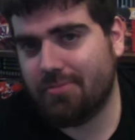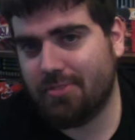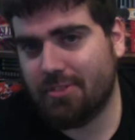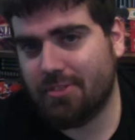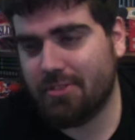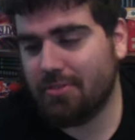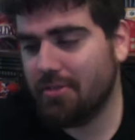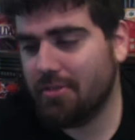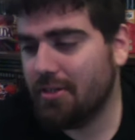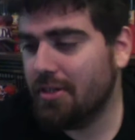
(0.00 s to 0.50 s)

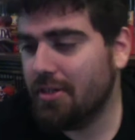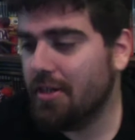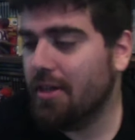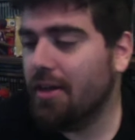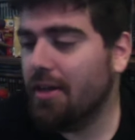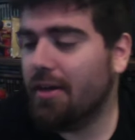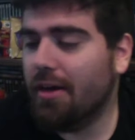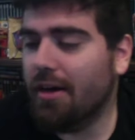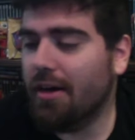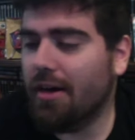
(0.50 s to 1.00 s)
Yeah.
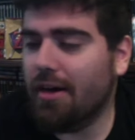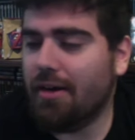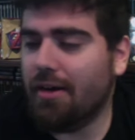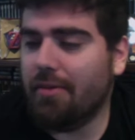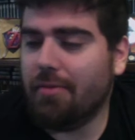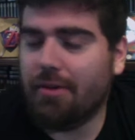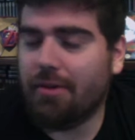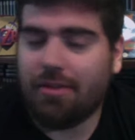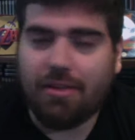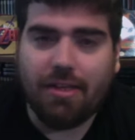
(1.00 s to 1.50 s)

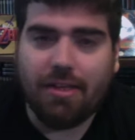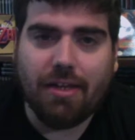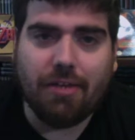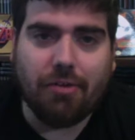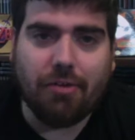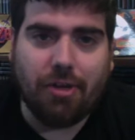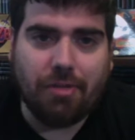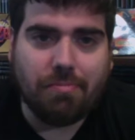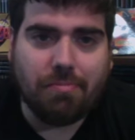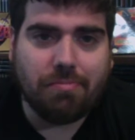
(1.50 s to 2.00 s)
But
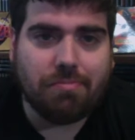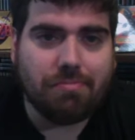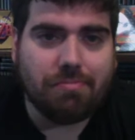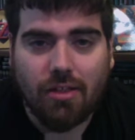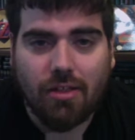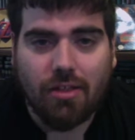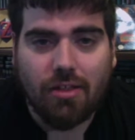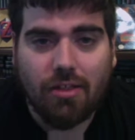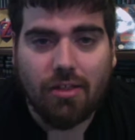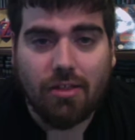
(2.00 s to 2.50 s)
anyway.
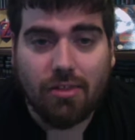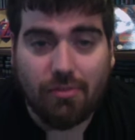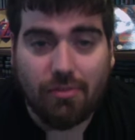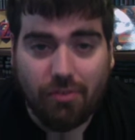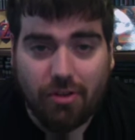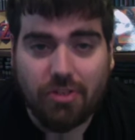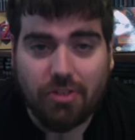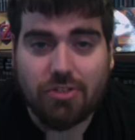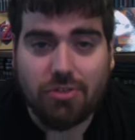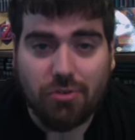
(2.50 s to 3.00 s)
The
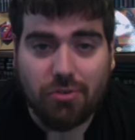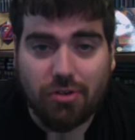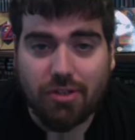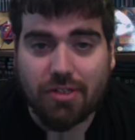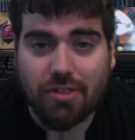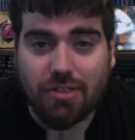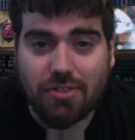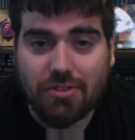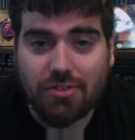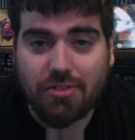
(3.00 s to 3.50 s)
funny story
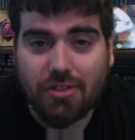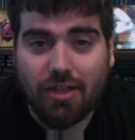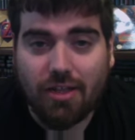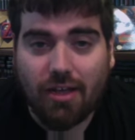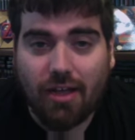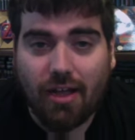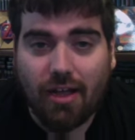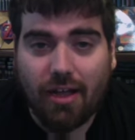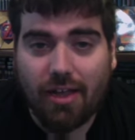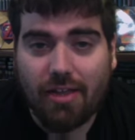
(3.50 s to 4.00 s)
is,
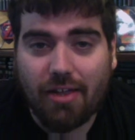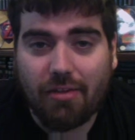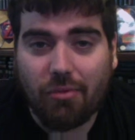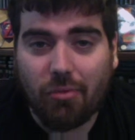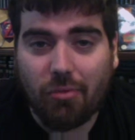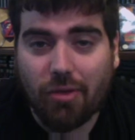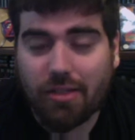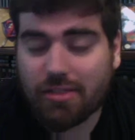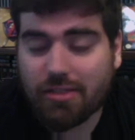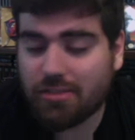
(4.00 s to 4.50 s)
I
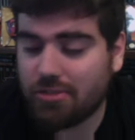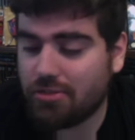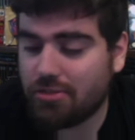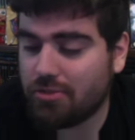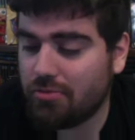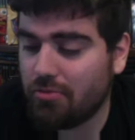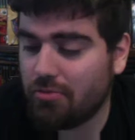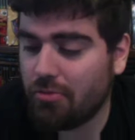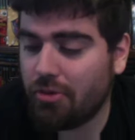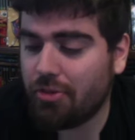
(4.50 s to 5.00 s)
went
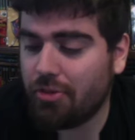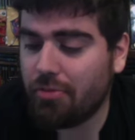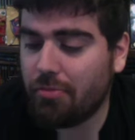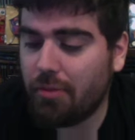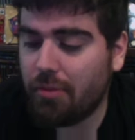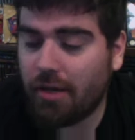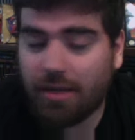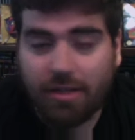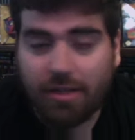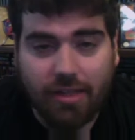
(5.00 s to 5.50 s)
with
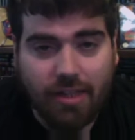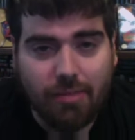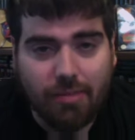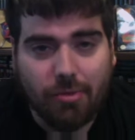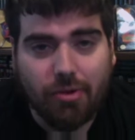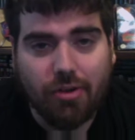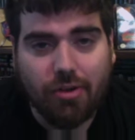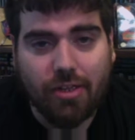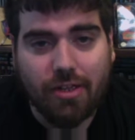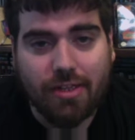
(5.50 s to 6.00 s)
my
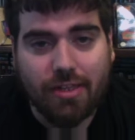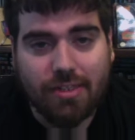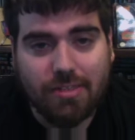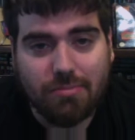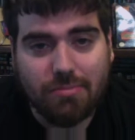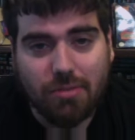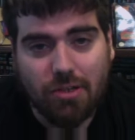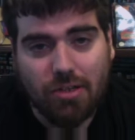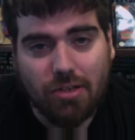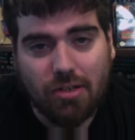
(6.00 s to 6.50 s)
neighbor and his
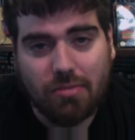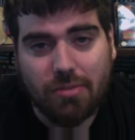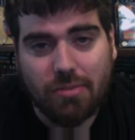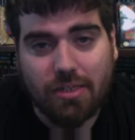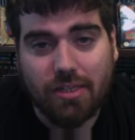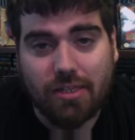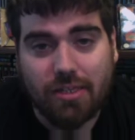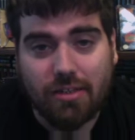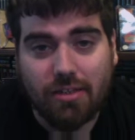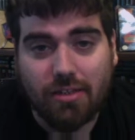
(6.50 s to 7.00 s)
mom
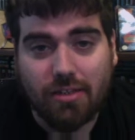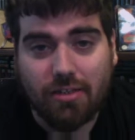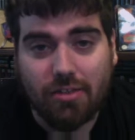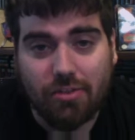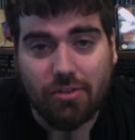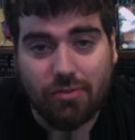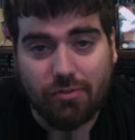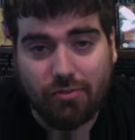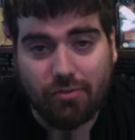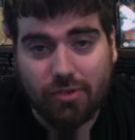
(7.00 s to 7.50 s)
and
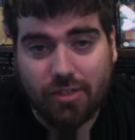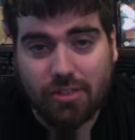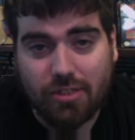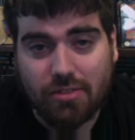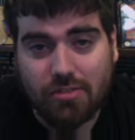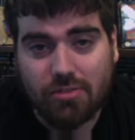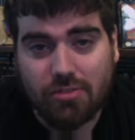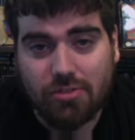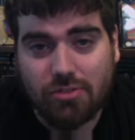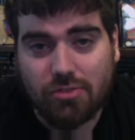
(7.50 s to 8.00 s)
another
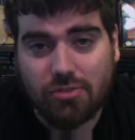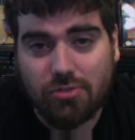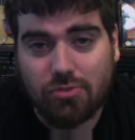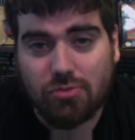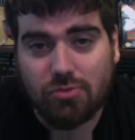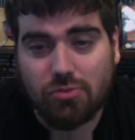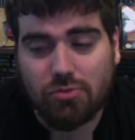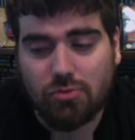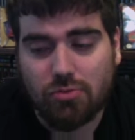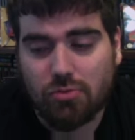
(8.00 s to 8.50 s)
friend
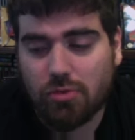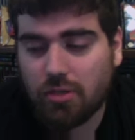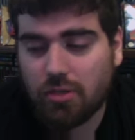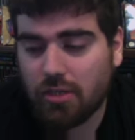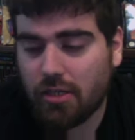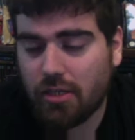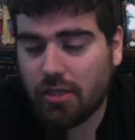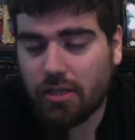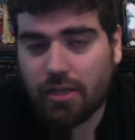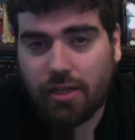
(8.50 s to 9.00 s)
to
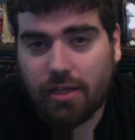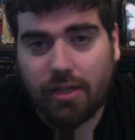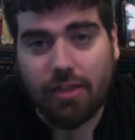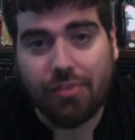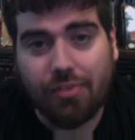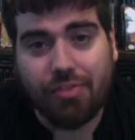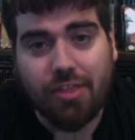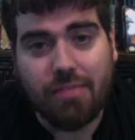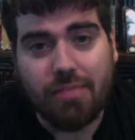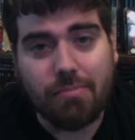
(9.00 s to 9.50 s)
a
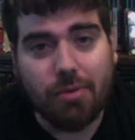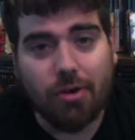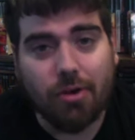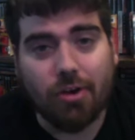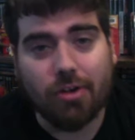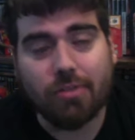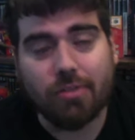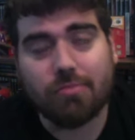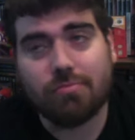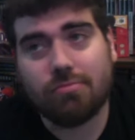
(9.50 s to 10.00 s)
theme
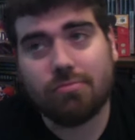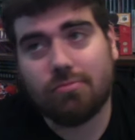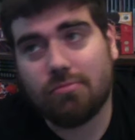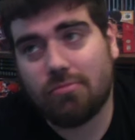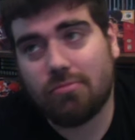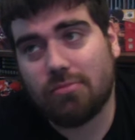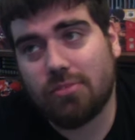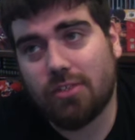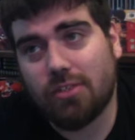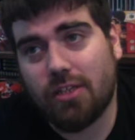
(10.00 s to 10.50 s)
park
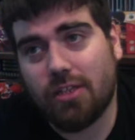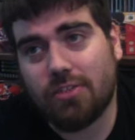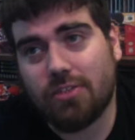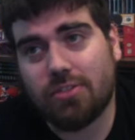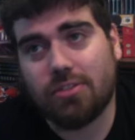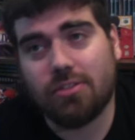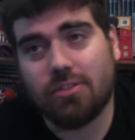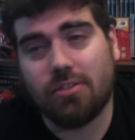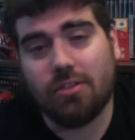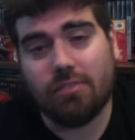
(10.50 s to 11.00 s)

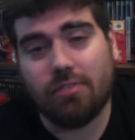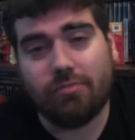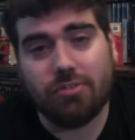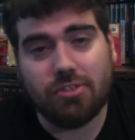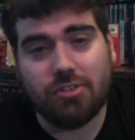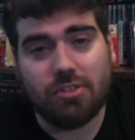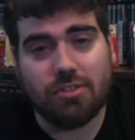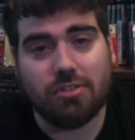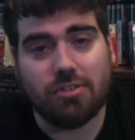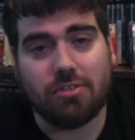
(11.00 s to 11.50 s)
that's in
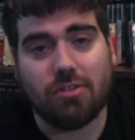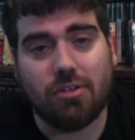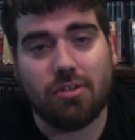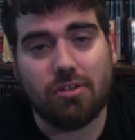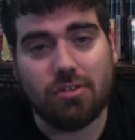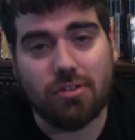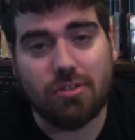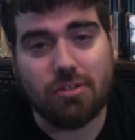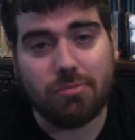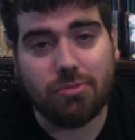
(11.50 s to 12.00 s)
Virginia
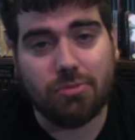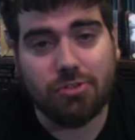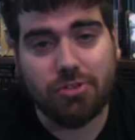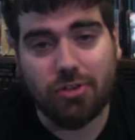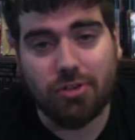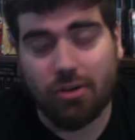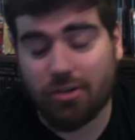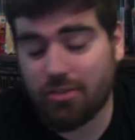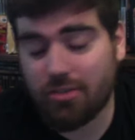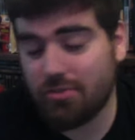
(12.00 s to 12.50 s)
called Busch
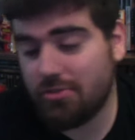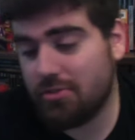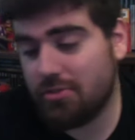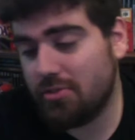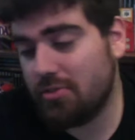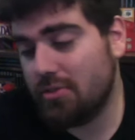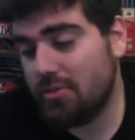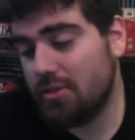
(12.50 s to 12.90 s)
Gardens.